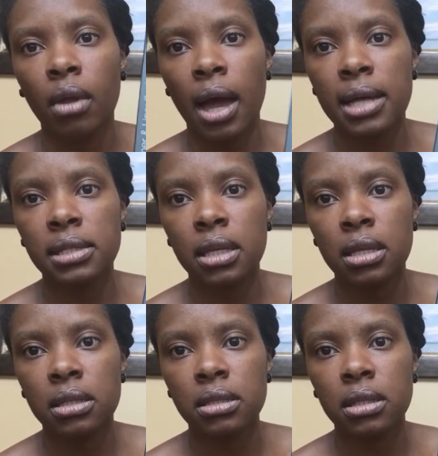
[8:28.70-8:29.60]
I see
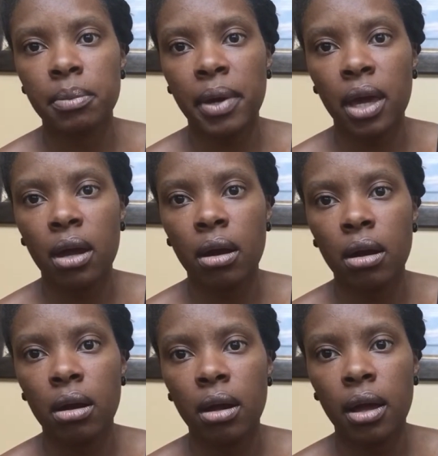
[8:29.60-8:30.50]
this tip
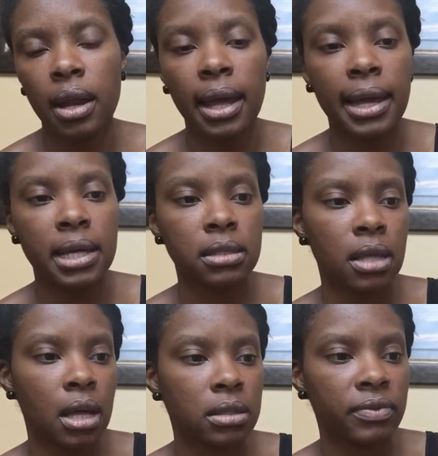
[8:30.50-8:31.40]
here and I guess
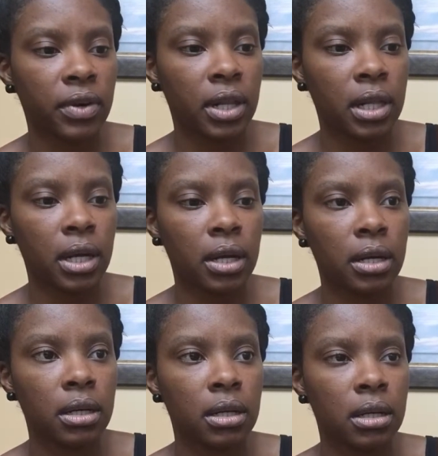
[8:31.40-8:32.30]
that's for clear.